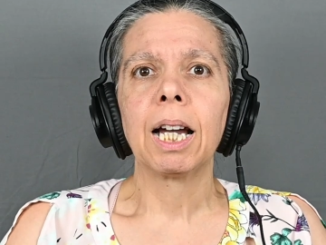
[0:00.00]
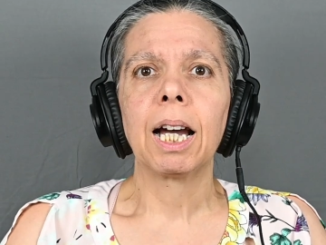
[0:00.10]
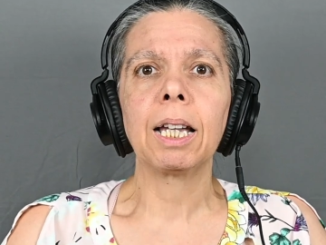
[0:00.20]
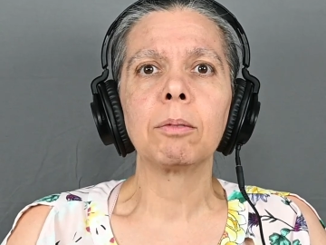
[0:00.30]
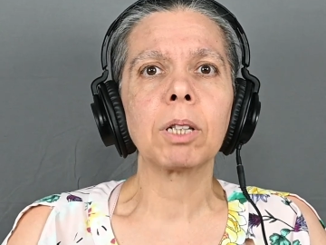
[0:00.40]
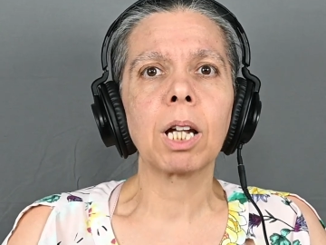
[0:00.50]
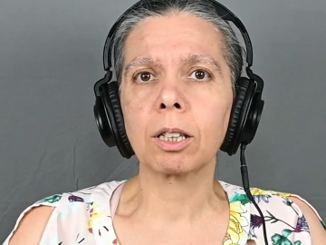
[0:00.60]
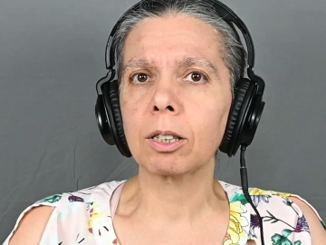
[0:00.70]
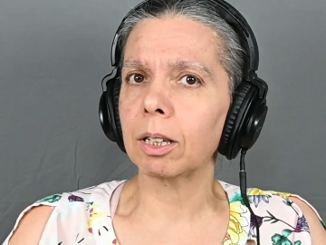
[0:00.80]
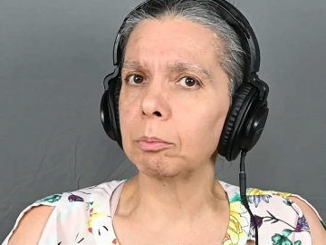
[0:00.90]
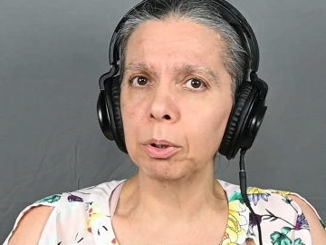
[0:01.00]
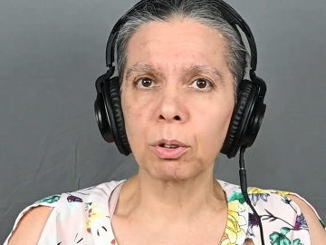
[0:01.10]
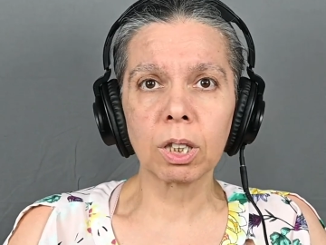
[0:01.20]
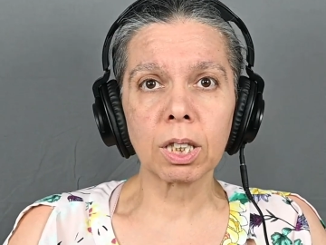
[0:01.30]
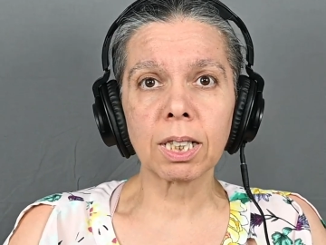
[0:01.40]
I am not a
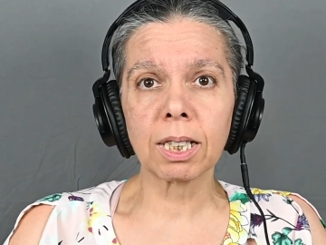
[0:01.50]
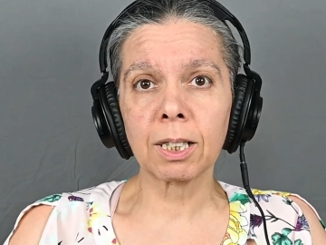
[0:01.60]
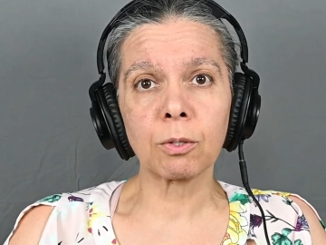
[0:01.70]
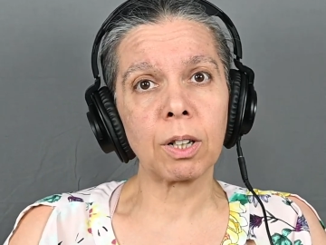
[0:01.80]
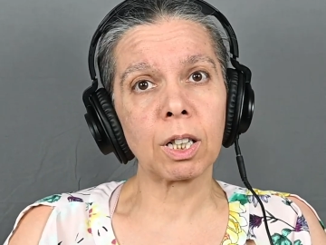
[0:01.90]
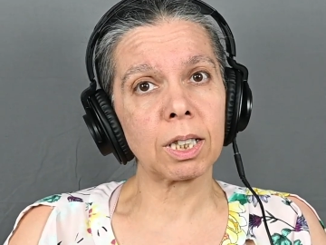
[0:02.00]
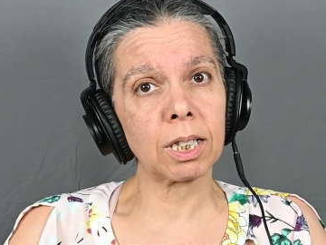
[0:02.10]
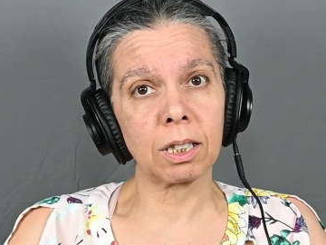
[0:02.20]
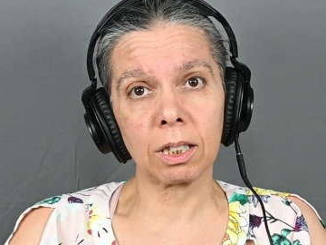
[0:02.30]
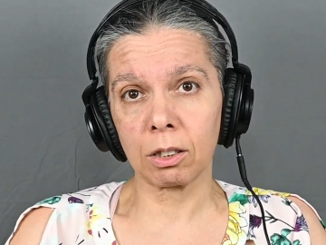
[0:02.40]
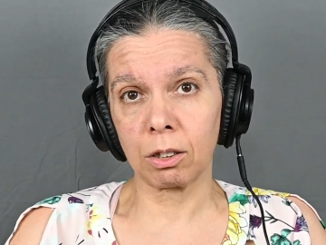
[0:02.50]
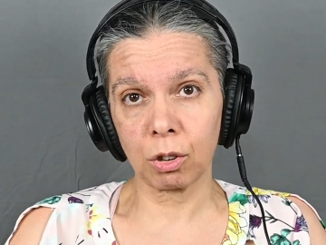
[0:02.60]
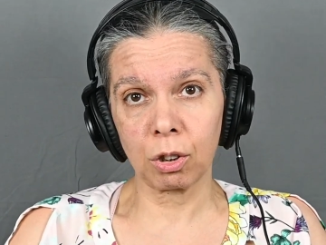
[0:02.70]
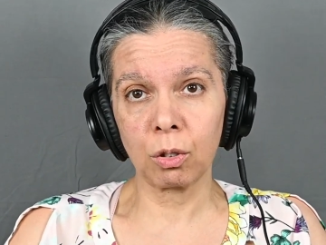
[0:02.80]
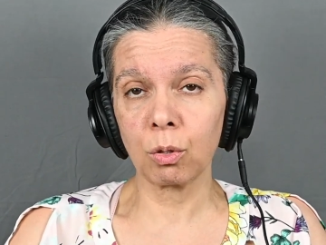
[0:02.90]
purist as far as risotto
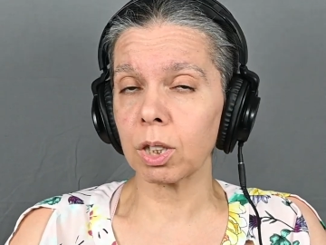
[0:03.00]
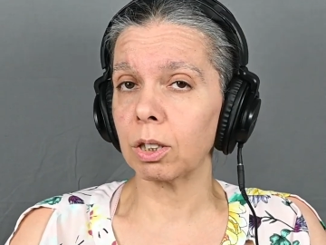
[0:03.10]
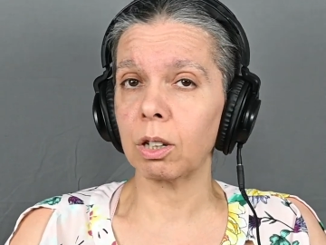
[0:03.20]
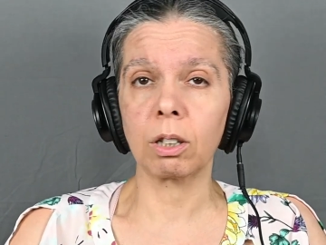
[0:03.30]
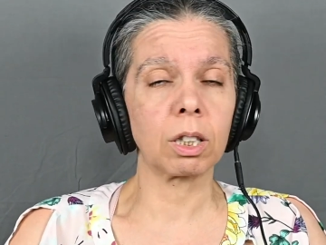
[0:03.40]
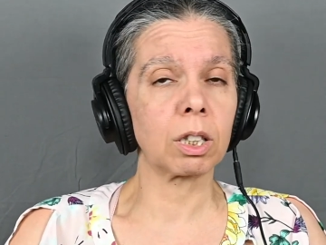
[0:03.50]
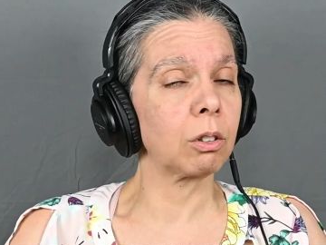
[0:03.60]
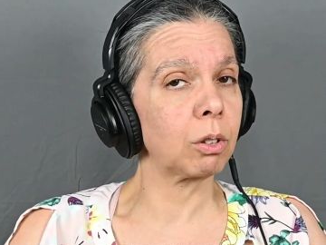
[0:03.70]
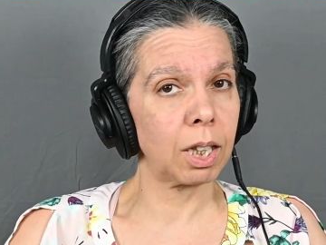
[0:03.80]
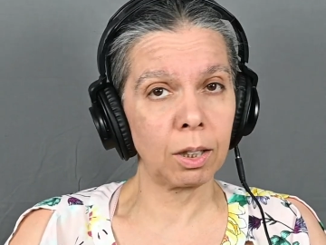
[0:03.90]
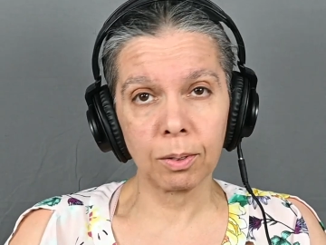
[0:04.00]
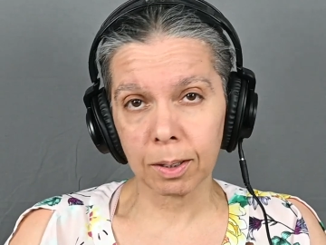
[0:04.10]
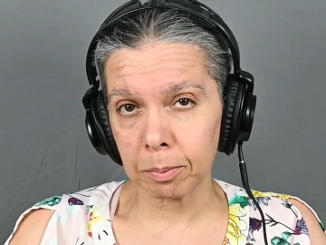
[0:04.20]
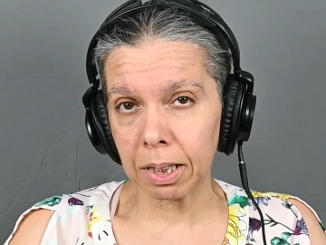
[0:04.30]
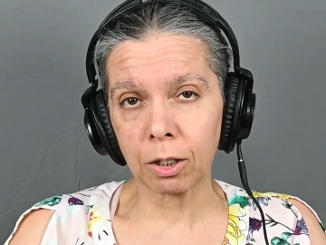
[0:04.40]
goes. I don't saute
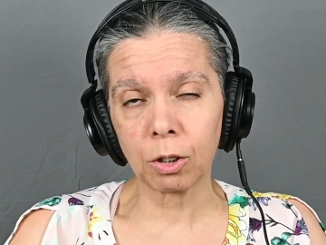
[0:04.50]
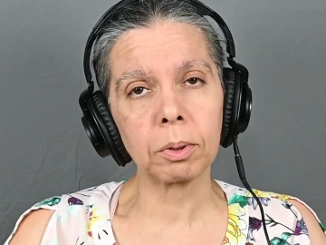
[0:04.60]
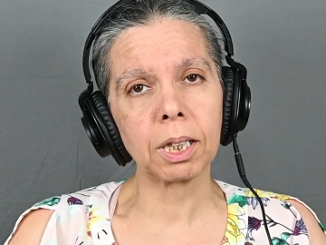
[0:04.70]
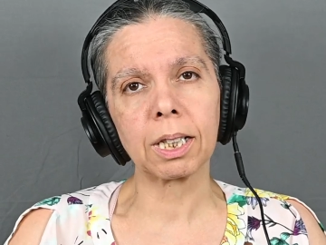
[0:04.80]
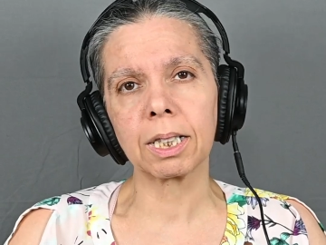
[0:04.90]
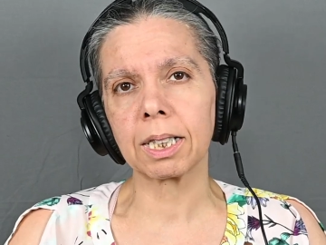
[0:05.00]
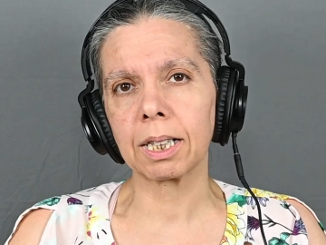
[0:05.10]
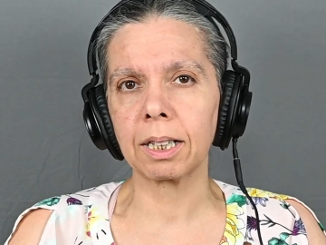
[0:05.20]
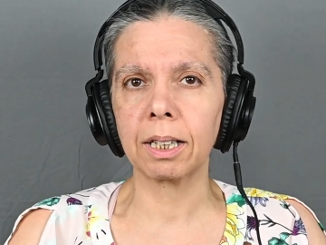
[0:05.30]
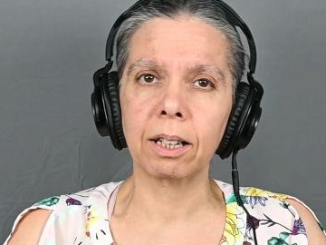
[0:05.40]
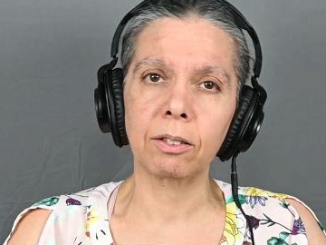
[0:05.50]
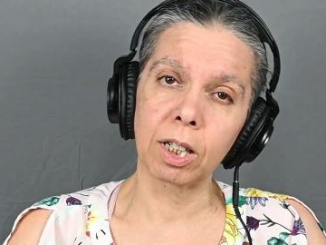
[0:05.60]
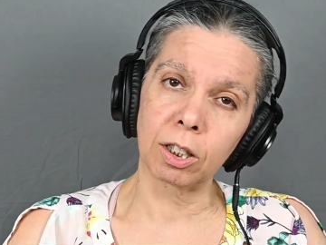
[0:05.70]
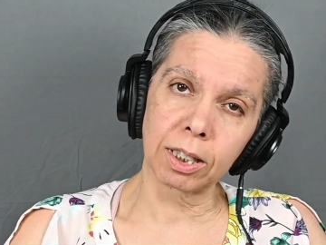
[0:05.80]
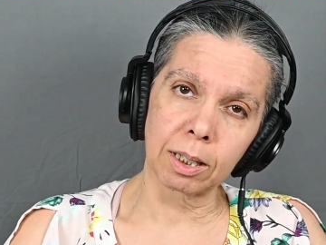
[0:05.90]
with butter because I have a
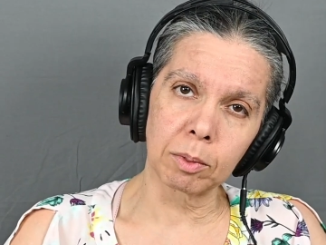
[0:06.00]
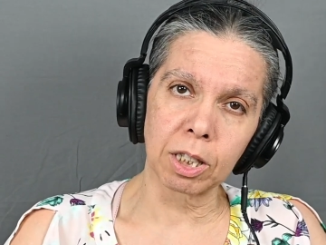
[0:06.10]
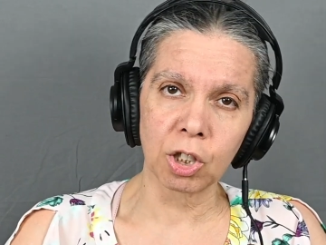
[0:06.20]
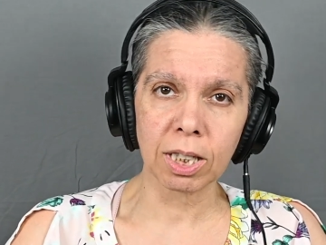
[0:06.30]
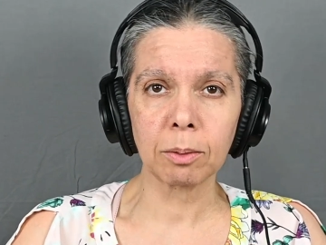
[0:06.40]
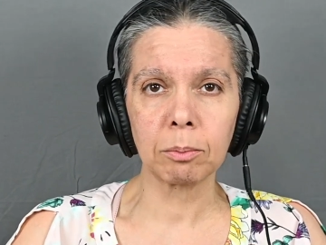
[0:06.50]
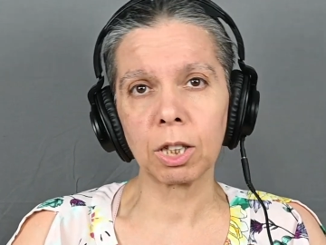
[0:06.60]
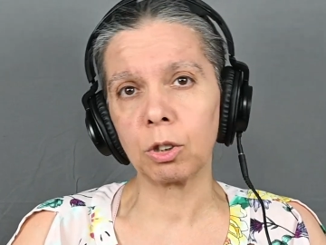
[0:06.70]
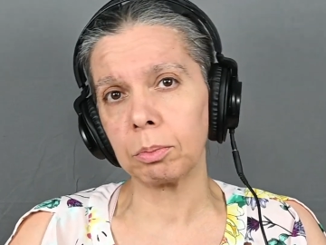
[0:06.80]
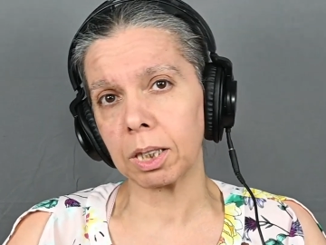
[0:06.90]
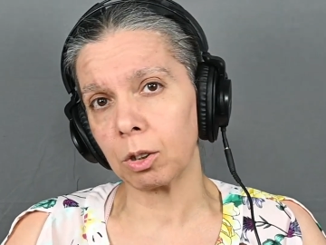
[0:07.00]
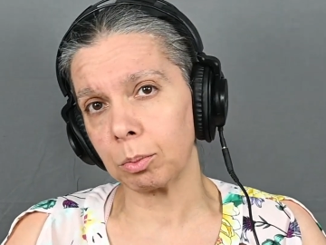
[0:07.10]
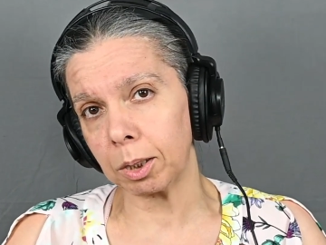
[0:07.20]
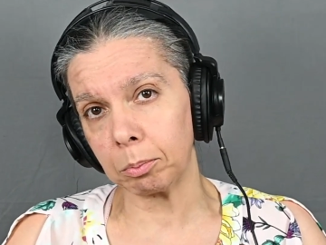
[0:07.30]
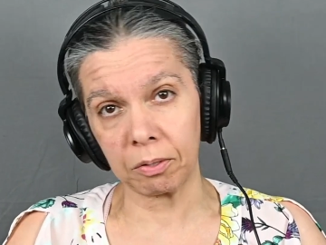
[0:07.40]
hard time digesting butter, but
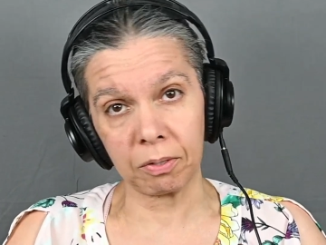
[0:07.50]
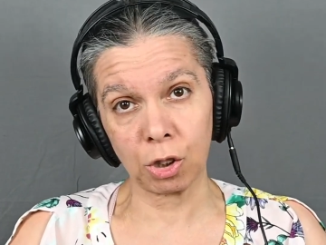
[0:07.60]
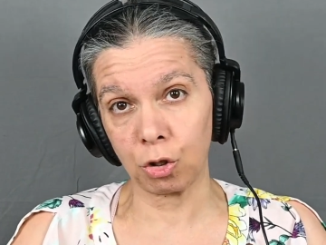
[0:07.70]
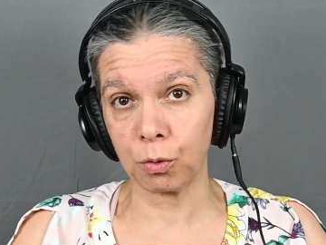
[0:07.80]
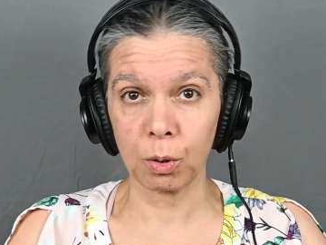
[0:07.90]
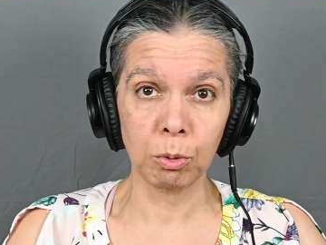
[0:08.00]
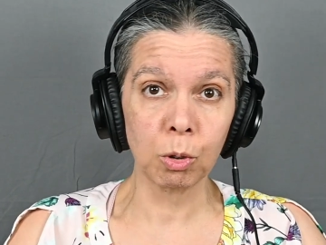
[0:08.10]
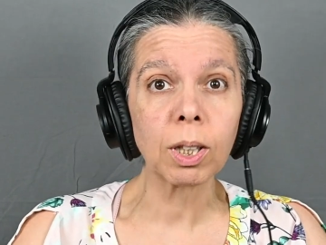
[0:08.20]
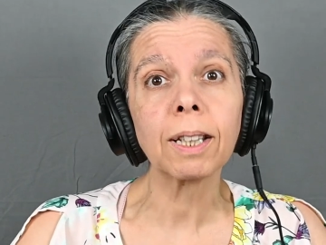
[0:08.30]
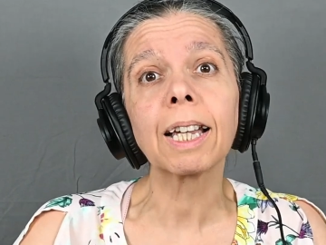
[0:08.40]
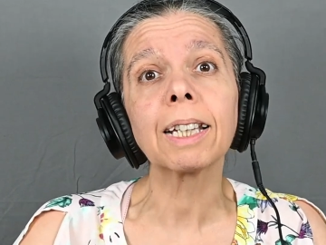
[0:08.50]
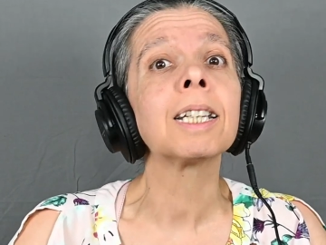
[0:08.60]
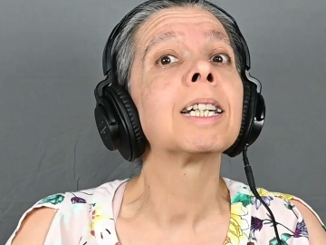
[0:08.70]
nobody prevents you from doing that.